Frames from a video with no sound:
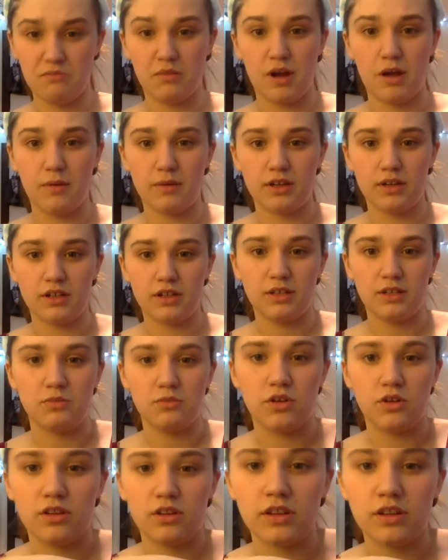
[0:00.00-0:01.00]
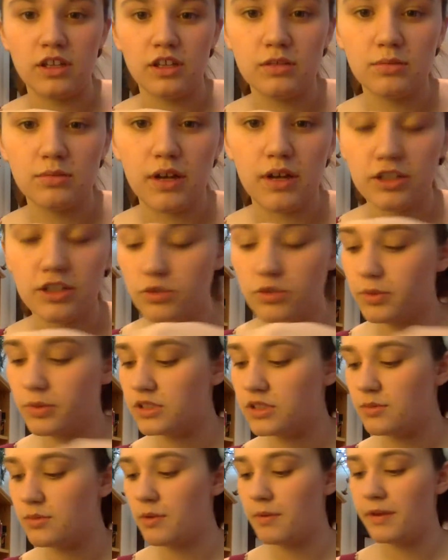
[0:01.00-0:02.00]
Probably gonna need more than this, but I just put
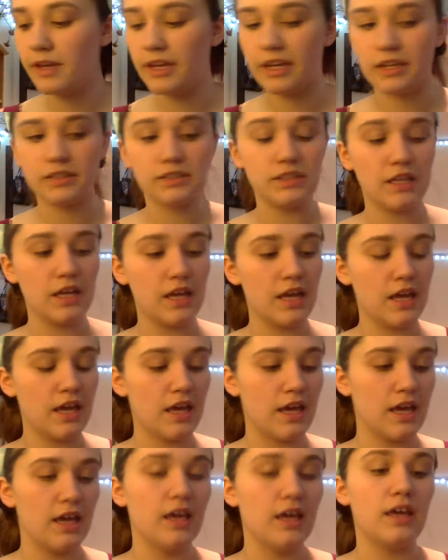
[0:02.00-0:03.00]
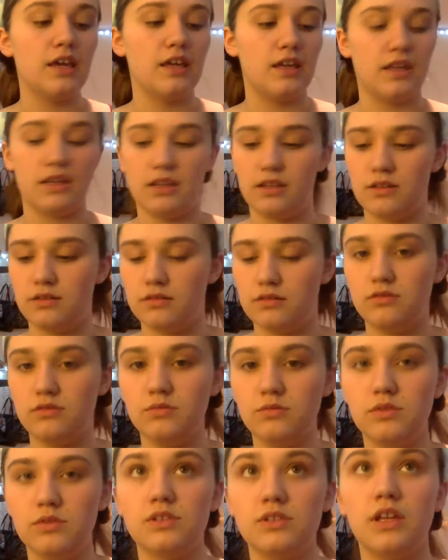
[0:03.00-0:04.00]
some on my hand.
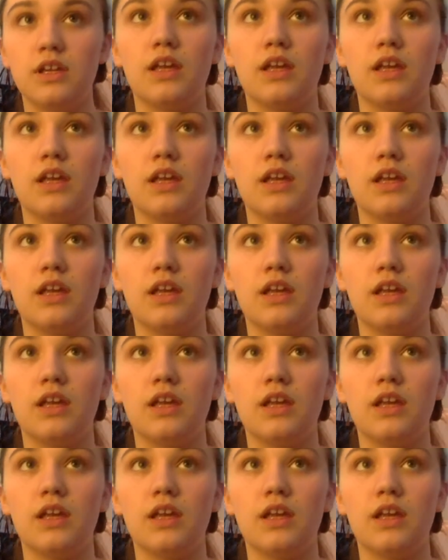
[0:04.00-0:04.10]
Oops.